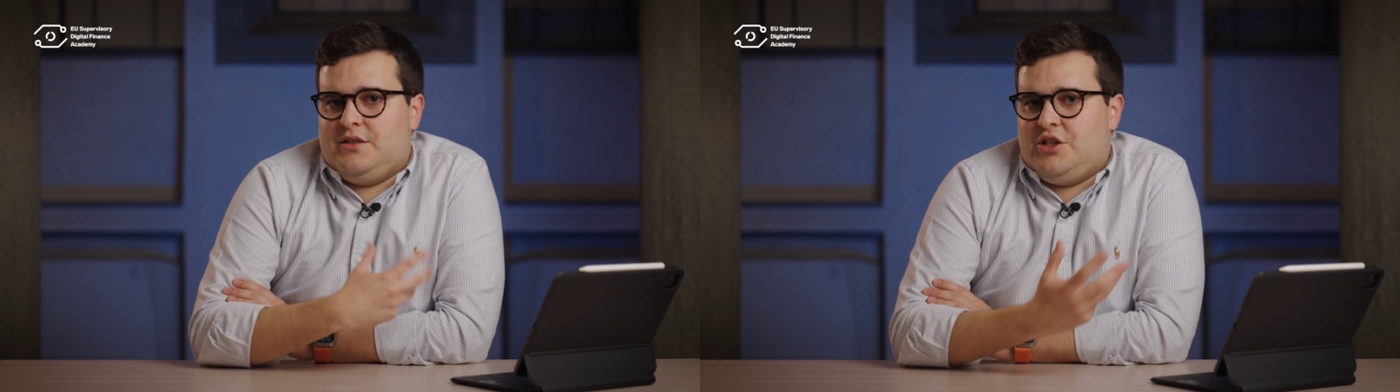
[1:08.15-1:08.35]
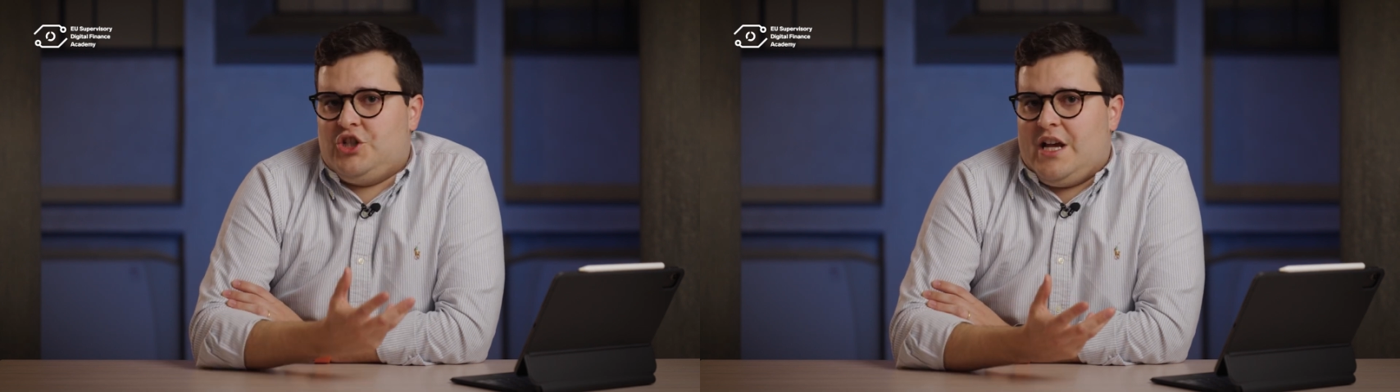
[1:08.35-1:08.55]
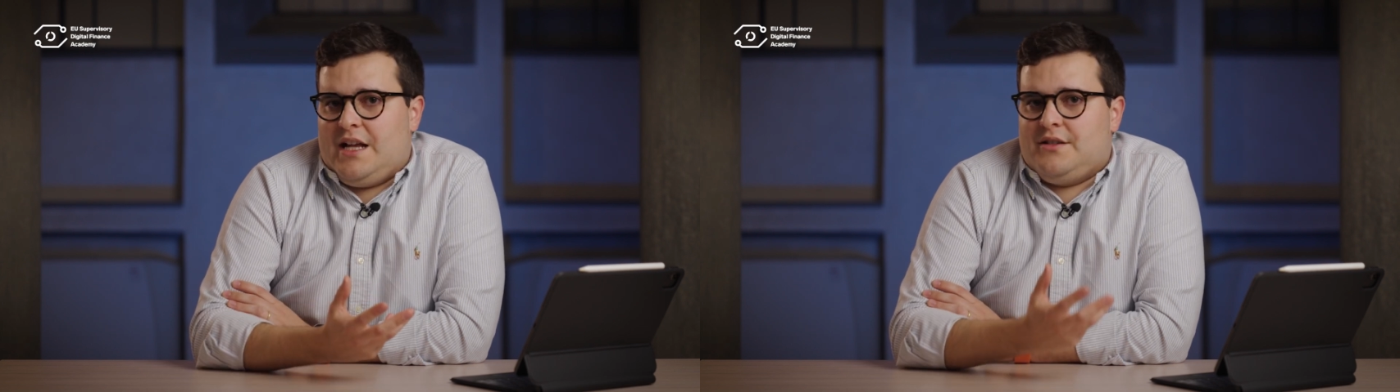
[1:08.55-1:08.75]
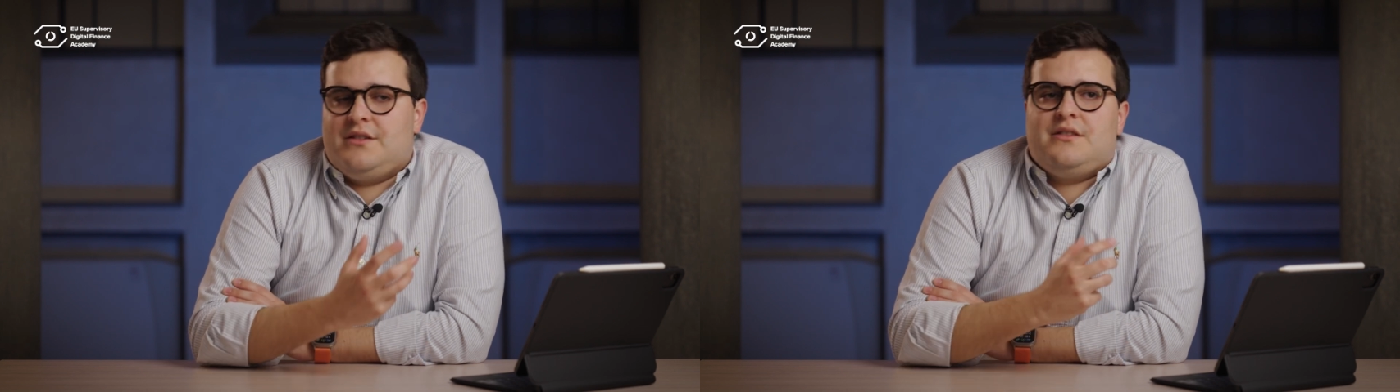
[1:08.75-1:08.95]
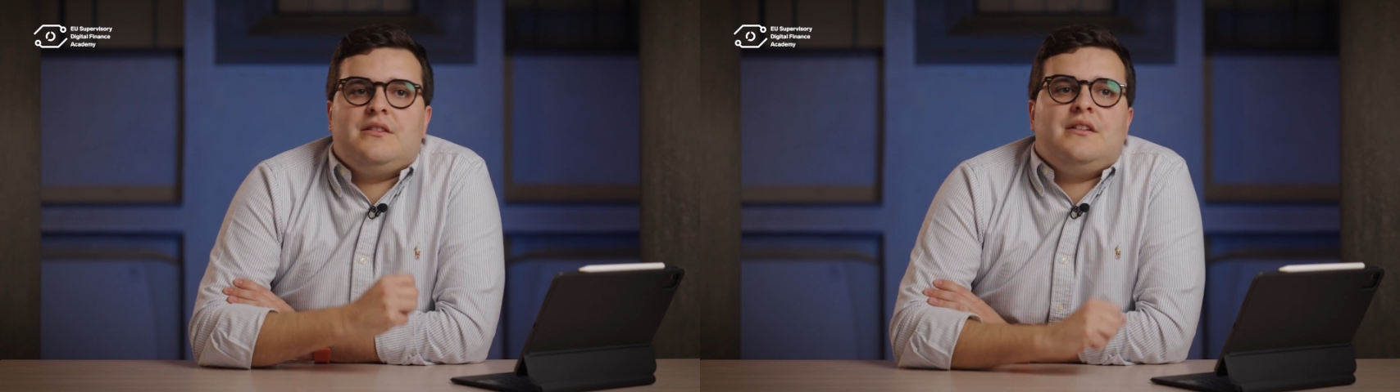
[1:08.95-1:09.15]

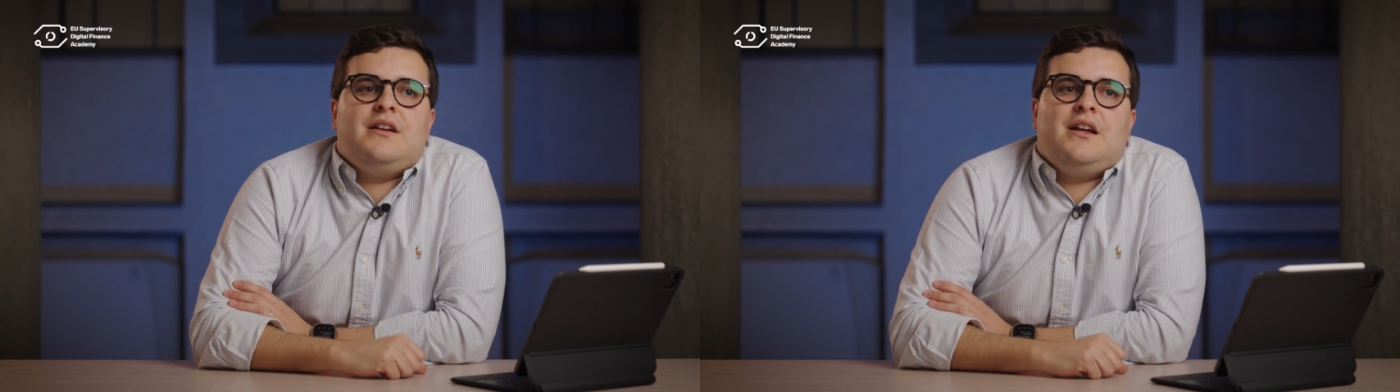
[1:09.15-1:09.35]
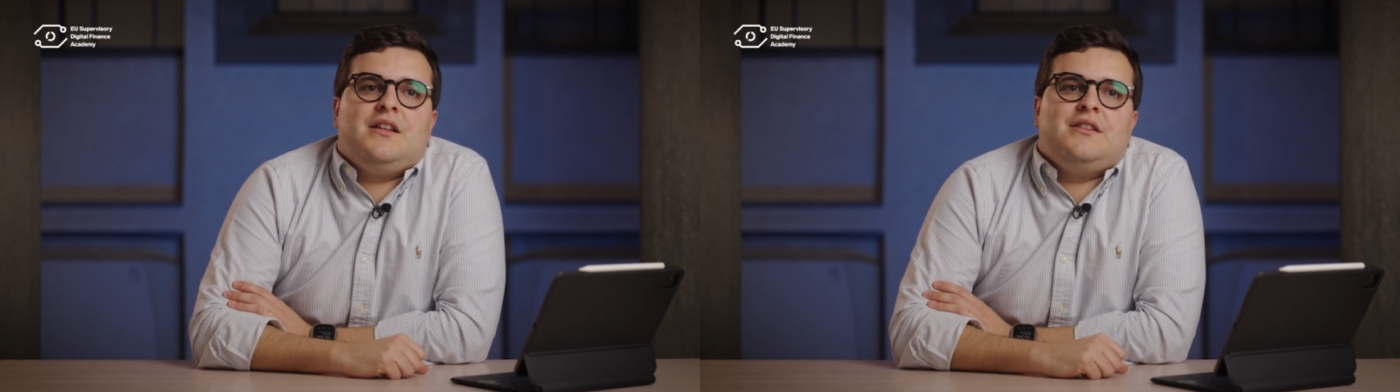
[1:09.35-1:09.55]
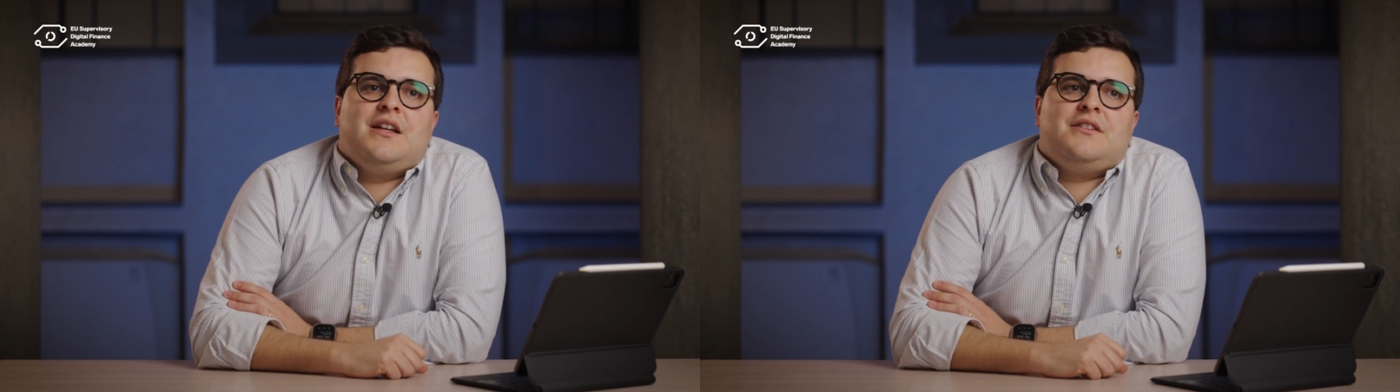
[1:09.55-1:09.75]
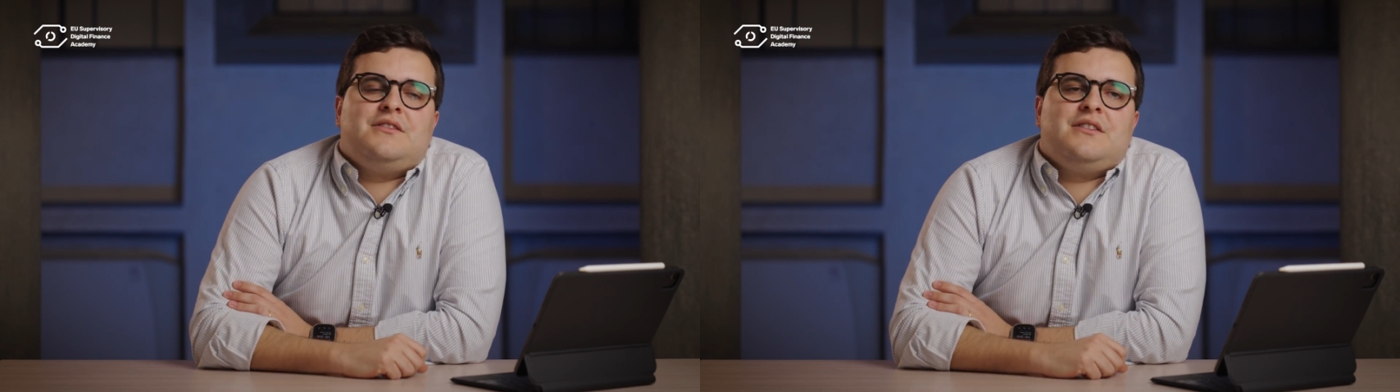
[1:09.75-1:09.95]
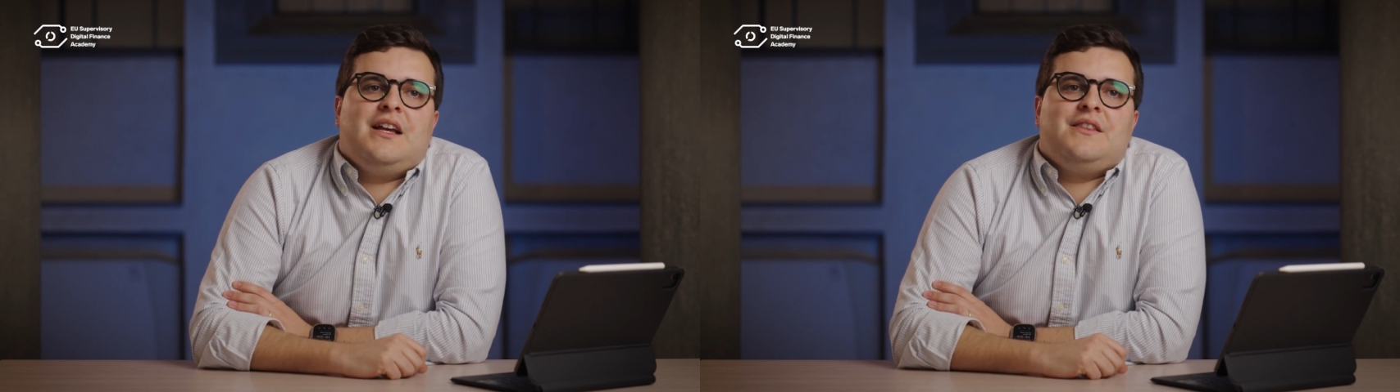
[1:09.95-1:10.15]
chats and
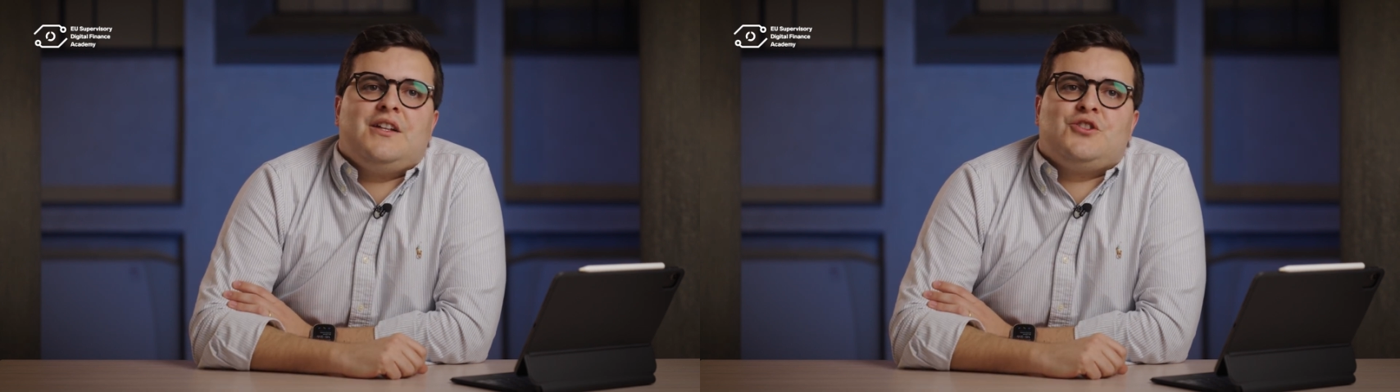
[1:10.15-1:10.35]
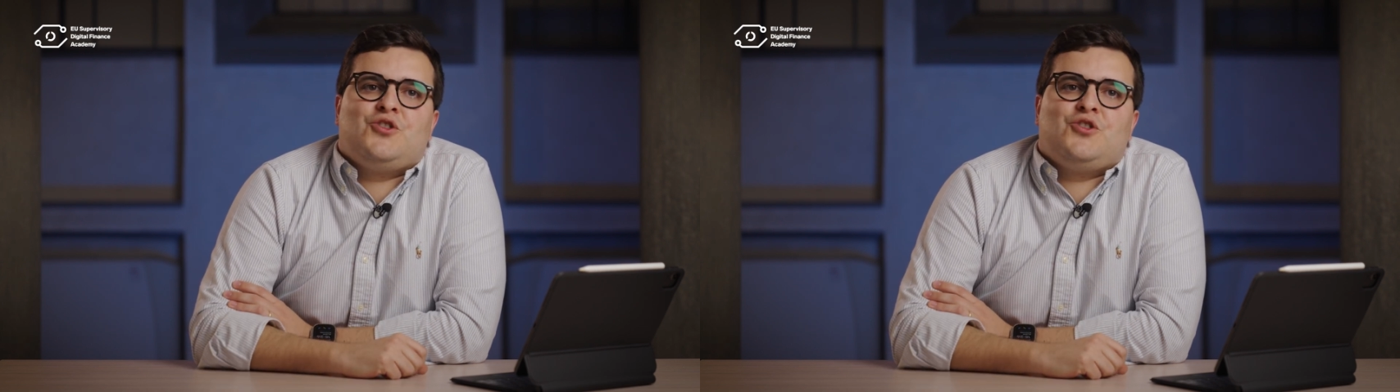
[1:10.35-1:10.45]
that